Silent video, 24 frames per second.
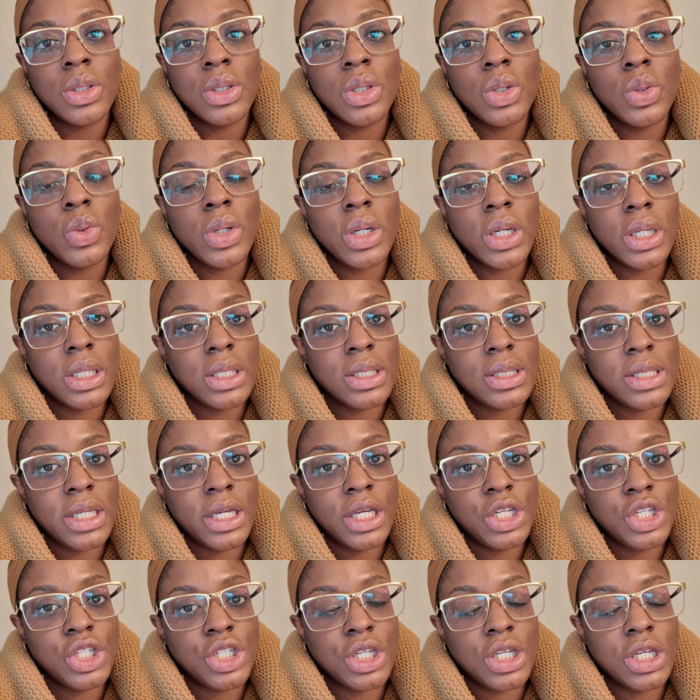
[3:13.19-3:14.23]

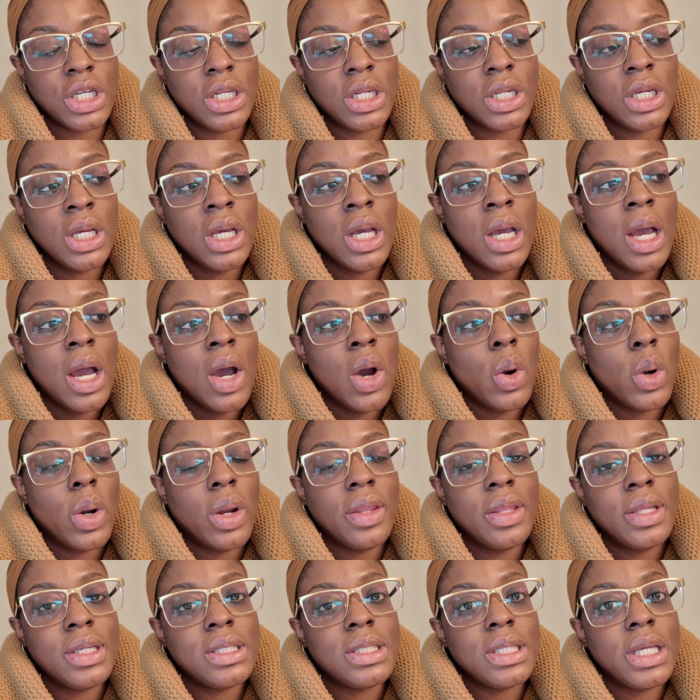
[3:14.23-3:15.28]
organization
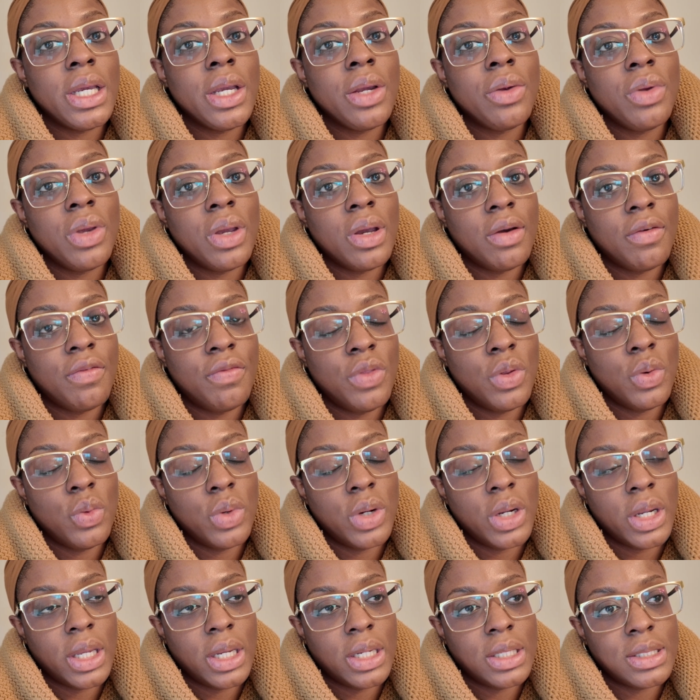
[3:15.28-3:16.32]
or this area of the
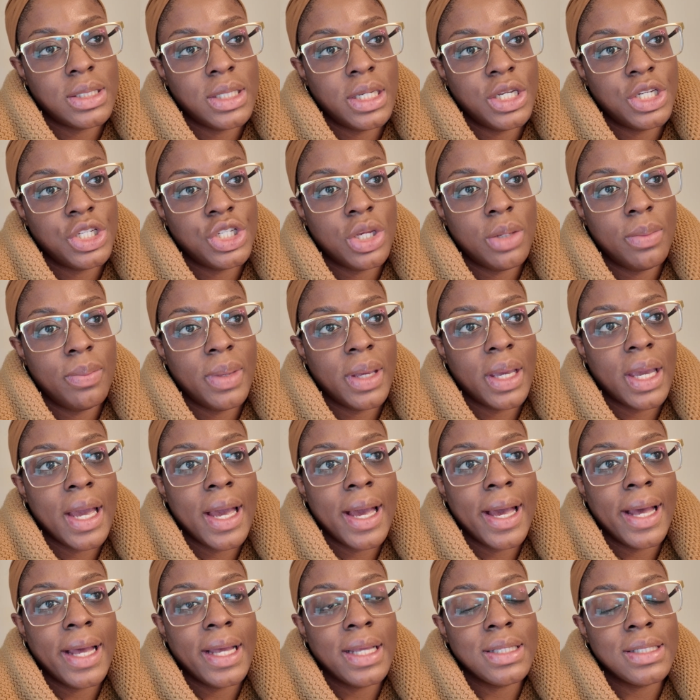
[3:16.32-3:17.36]
organization,
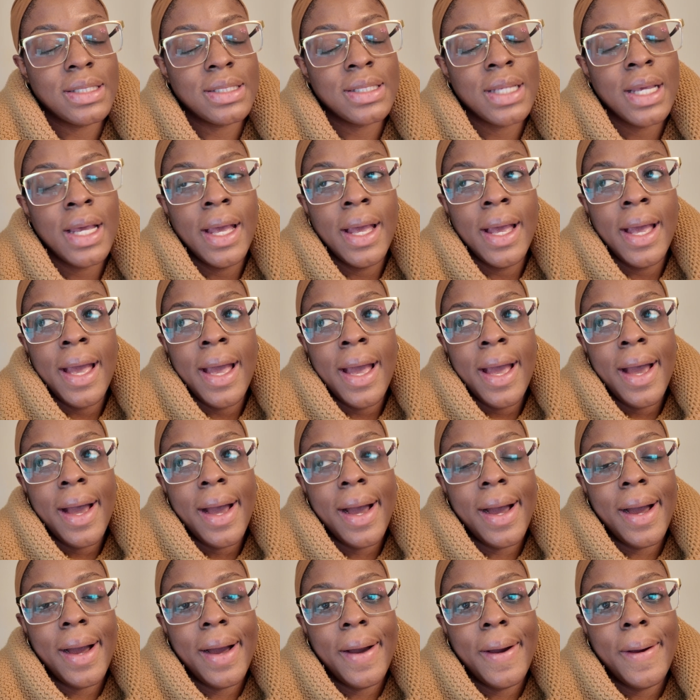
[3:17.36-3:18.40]
because
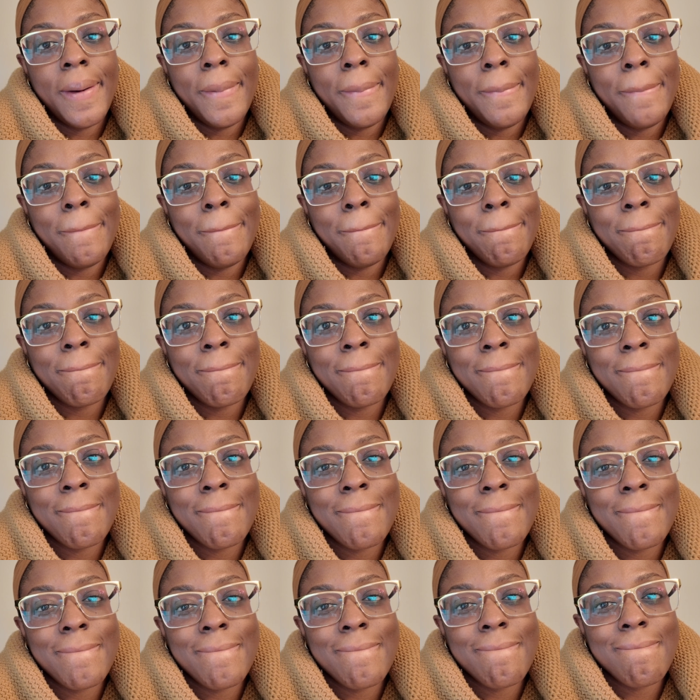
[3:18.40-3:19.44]
the
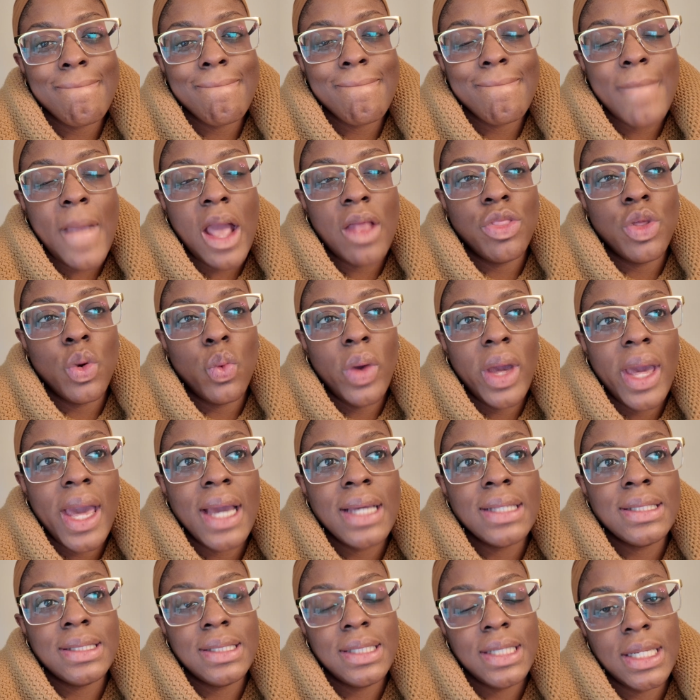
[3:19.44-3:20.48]
way
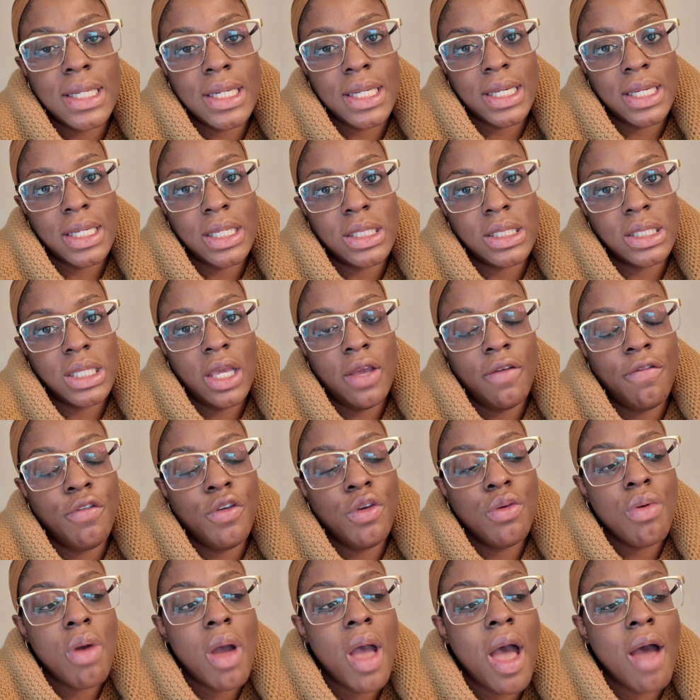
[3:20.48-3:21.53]
I see it is, if
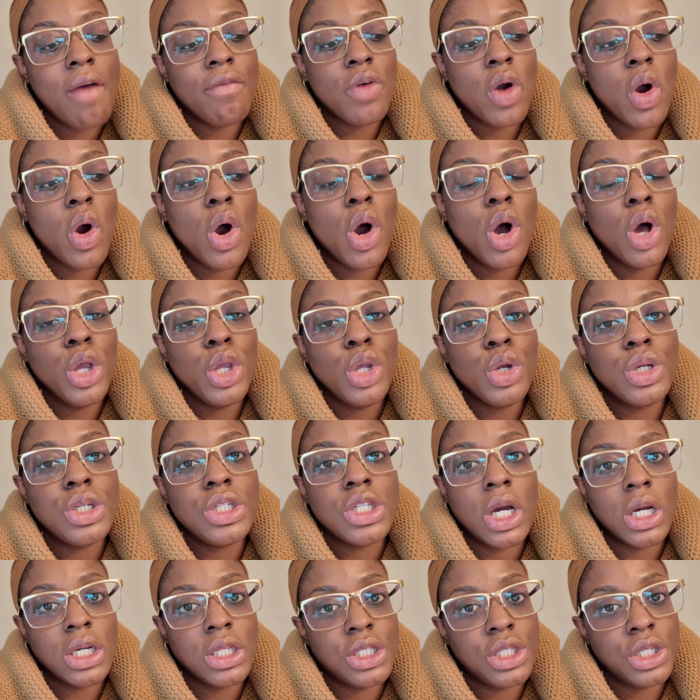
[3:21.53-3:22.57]
you have all your
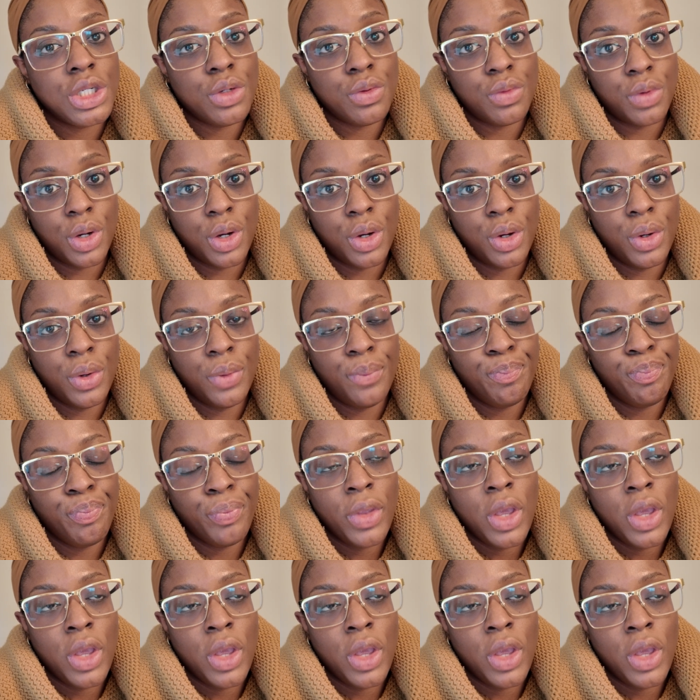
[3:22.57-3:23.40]
ducks in a row,